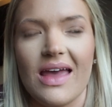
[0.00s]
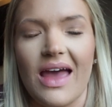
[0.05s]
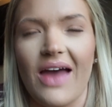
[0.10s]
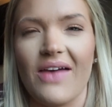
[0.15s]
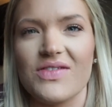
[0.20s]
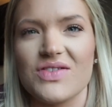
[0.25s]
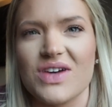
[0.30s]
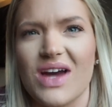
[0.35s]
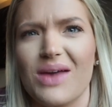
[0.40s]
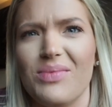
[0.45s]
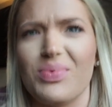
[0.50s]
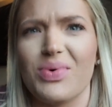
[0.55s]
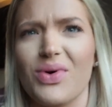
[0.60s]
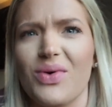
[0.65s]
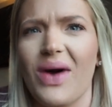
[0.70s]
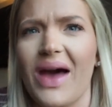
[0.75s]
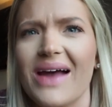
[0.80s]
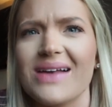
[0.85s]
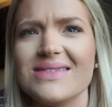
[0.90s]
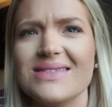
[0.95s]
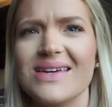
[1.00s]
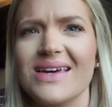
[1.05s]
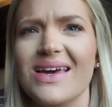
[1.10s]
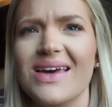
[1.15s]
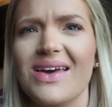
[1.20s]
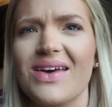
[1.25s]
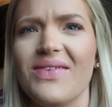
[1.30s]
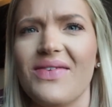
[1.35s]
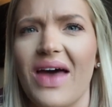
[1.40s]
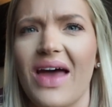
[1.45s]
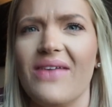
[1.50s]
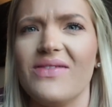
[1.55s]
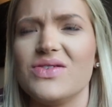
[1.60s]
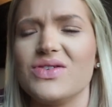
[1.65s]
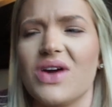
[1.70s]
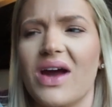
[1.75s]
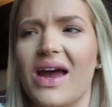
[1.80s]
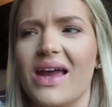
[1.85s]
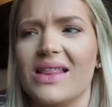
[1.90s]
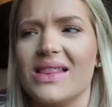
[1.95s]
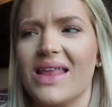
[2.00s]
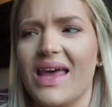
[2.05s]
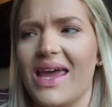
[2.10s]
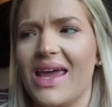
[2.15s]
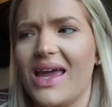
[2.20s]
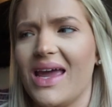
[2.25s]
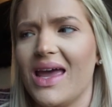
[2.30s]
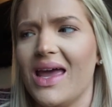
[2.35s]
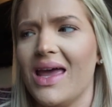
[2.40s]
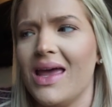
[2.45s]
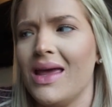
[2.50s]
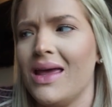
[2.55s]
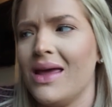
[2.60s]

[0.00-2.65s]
I've tried Proactive, I've tried, like,